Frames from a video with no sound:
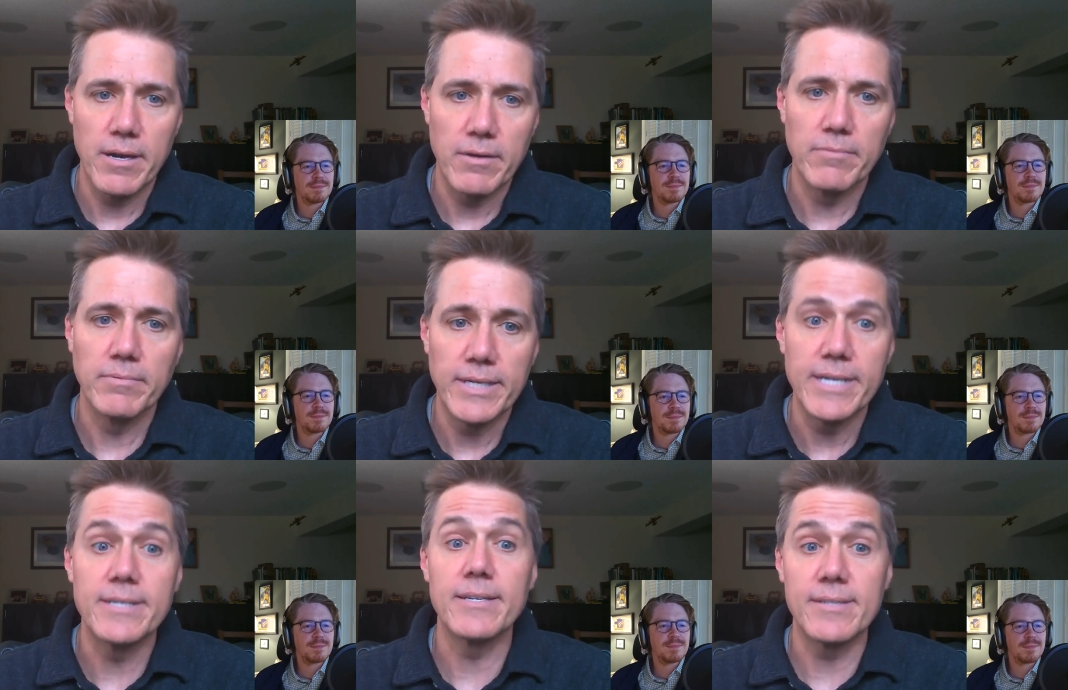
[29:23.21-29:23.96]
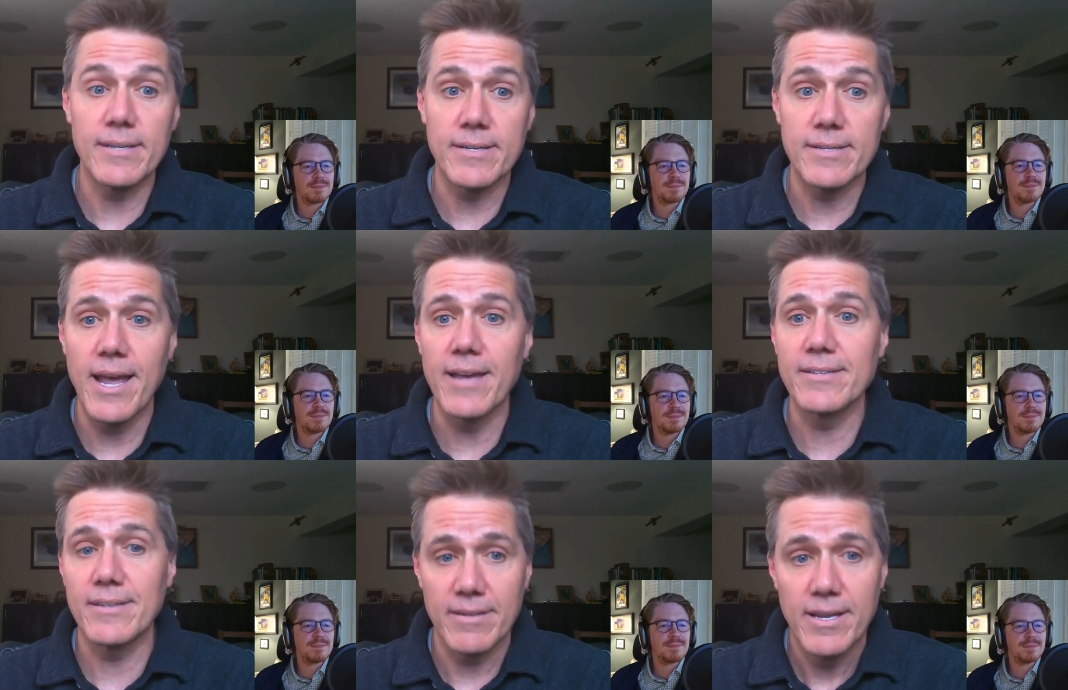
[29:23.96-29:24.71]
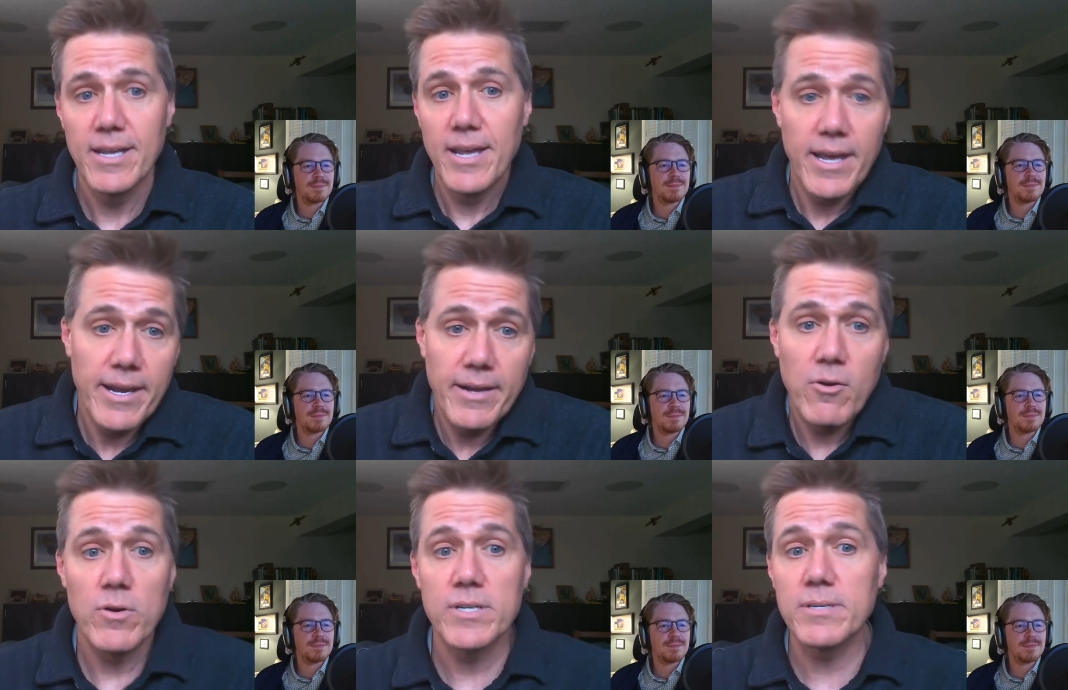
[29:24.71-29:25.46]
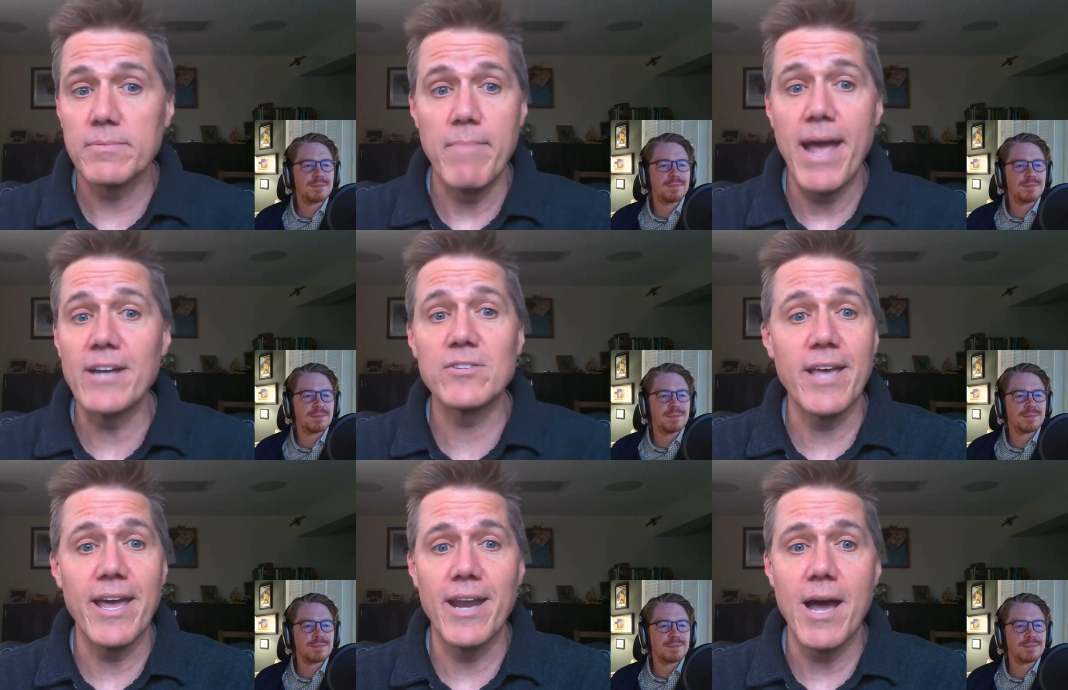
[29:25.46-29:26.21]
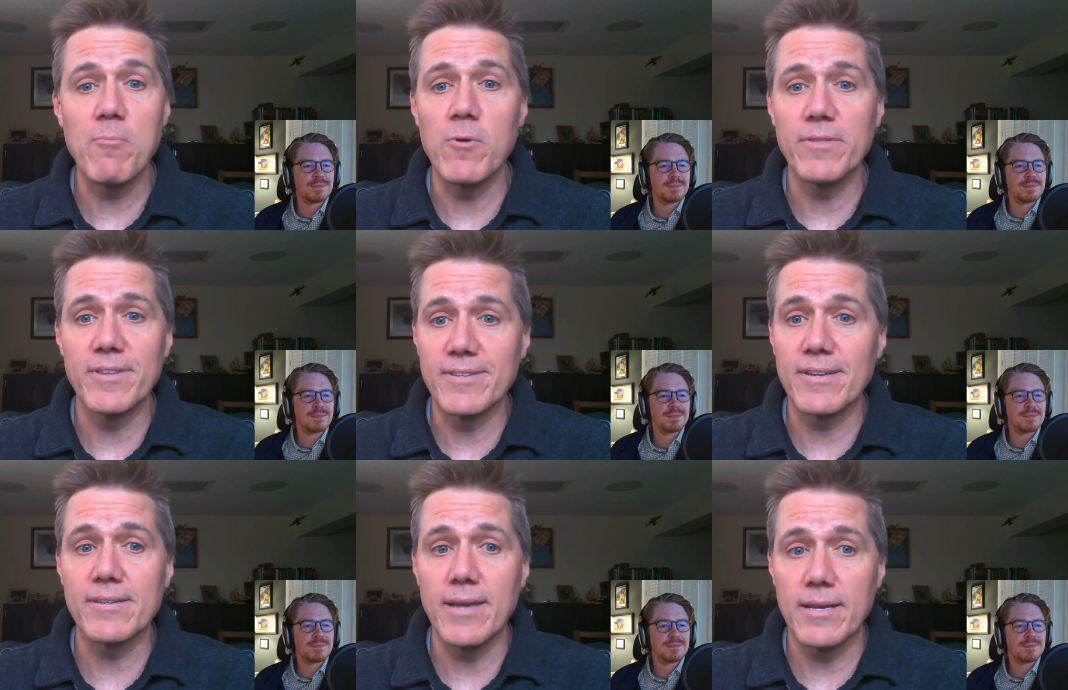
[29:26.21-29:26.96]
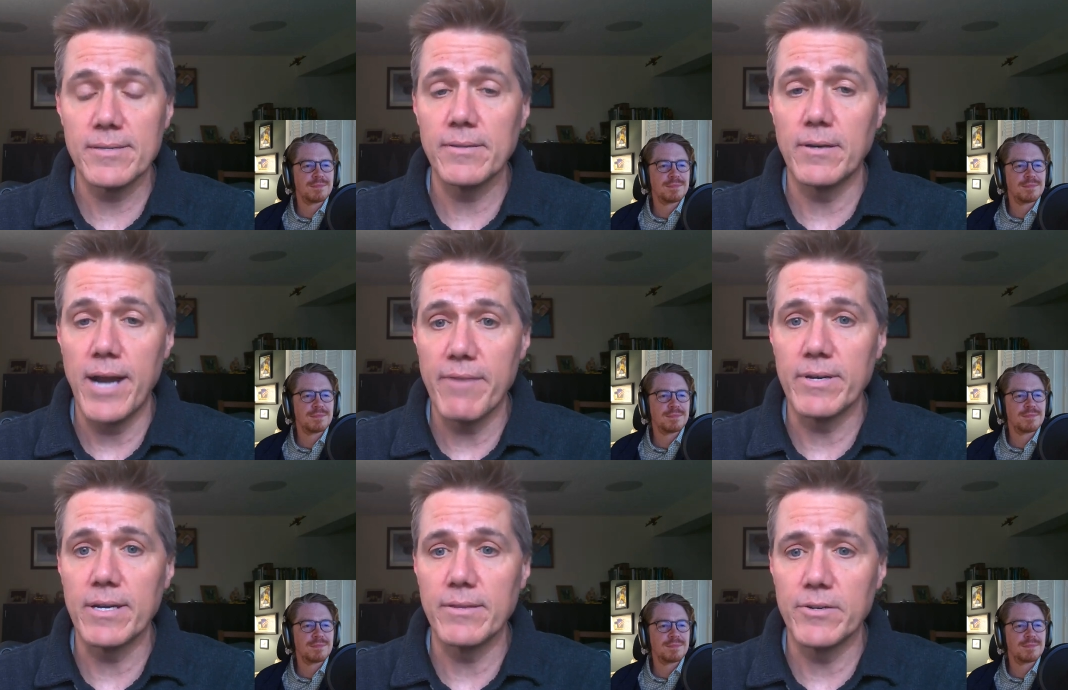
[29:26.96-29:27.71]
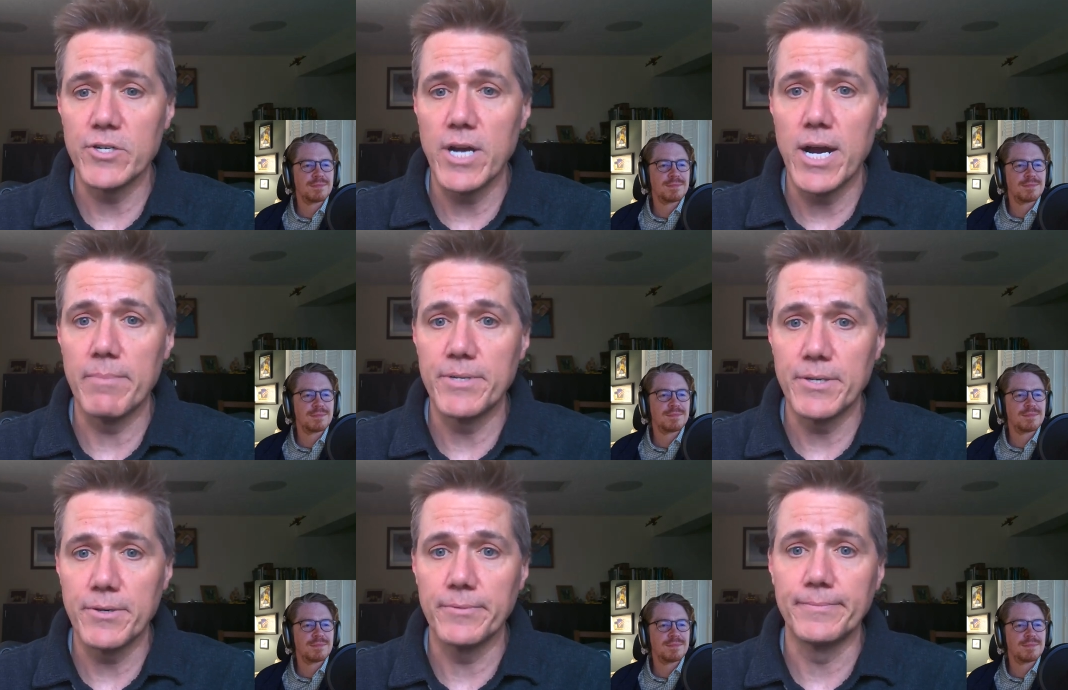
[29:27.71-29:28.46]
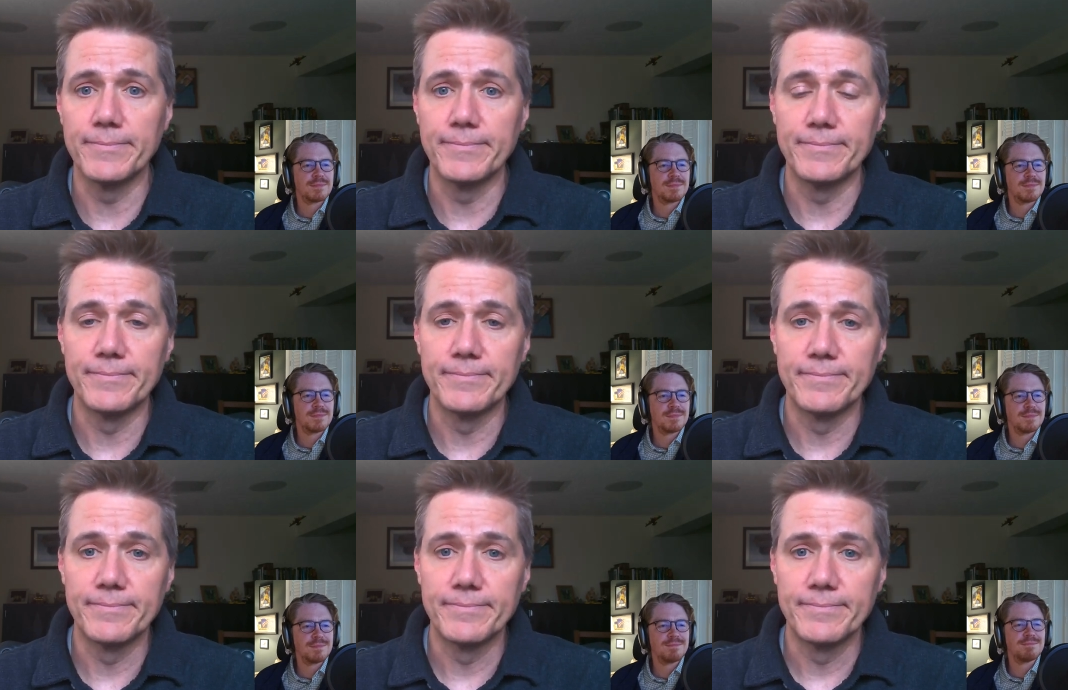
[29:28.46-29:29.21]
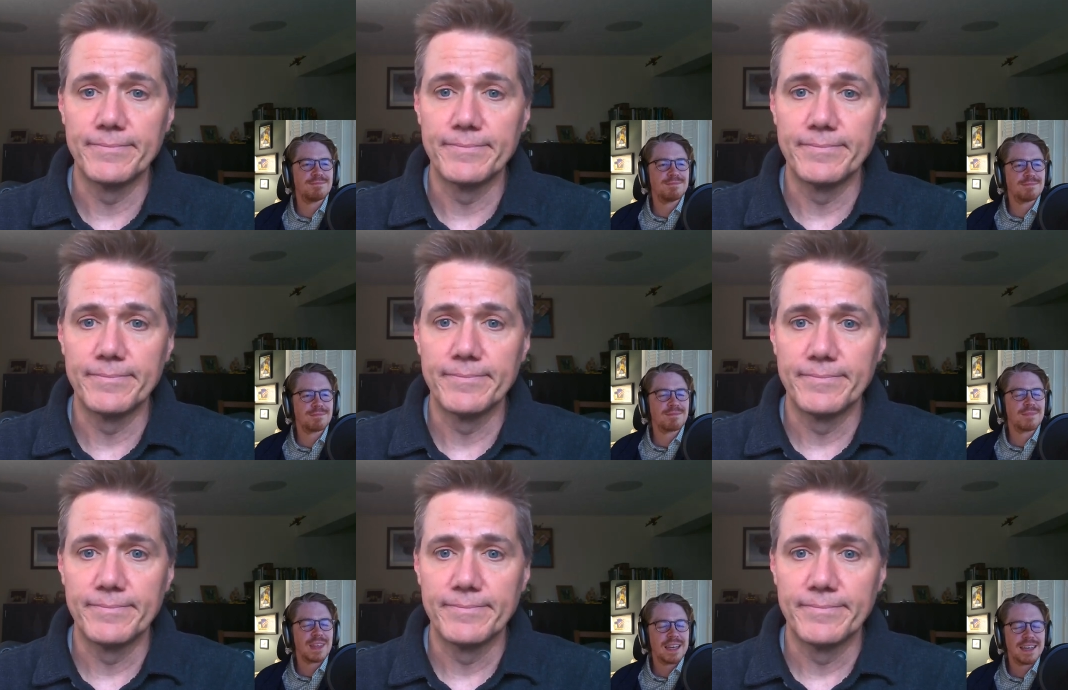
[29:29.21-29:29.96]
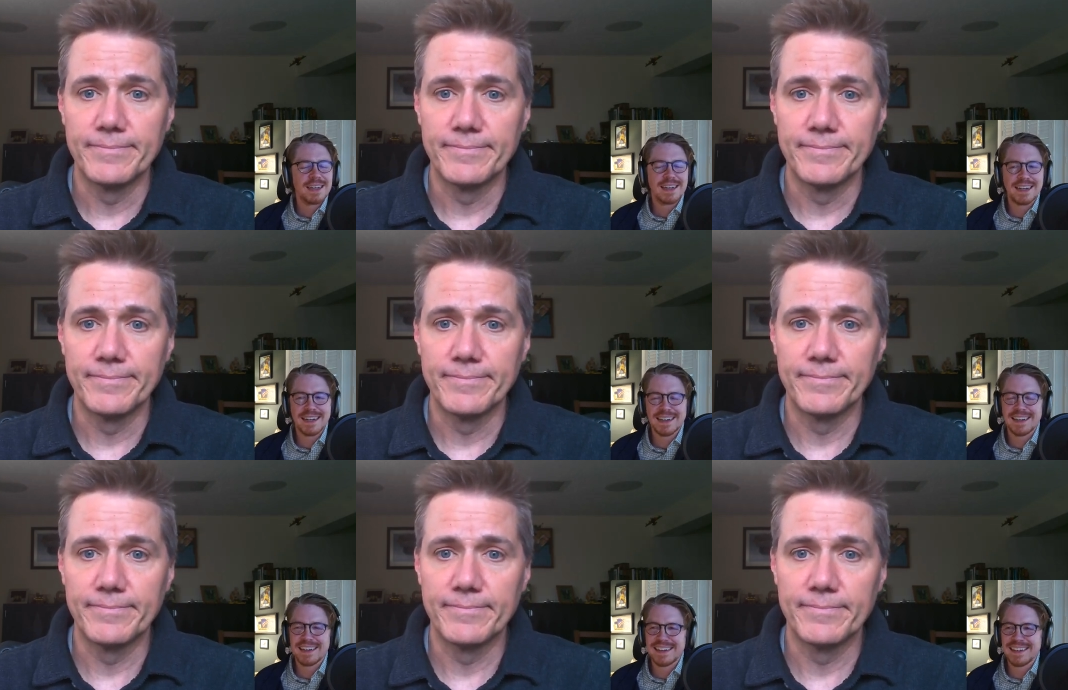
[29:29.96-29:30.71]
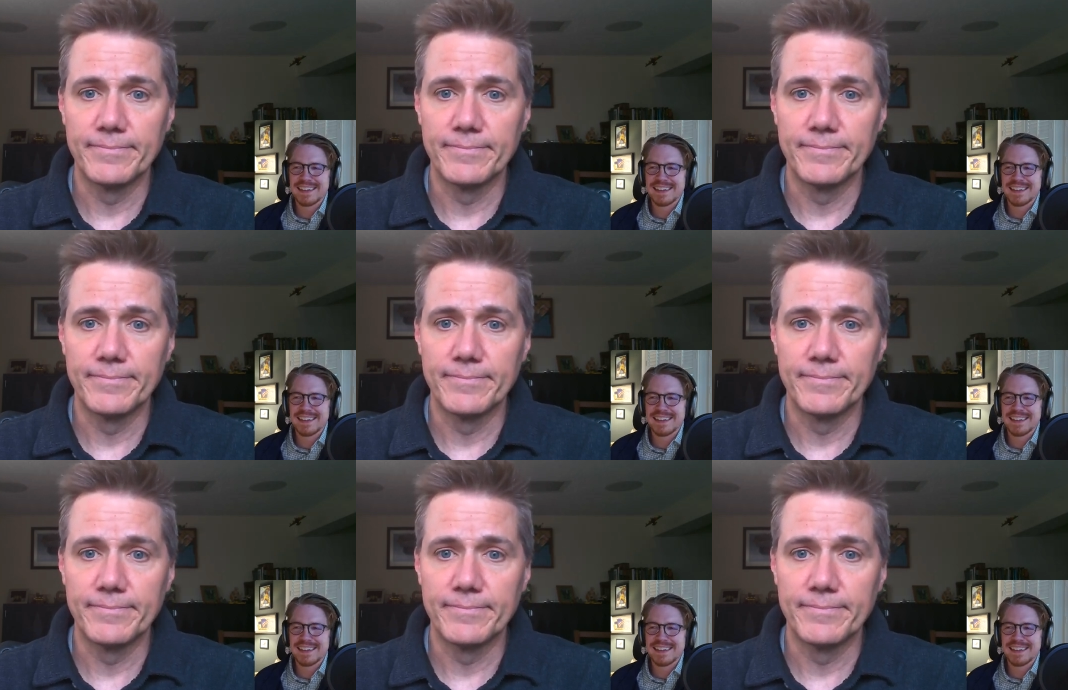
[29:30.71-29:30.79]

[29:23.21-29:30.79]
Speaker 1: uh, lead to success and and of mm-hmm. course match that up with the success that they're having in their job too
Speaker 2: mm-hmm. I,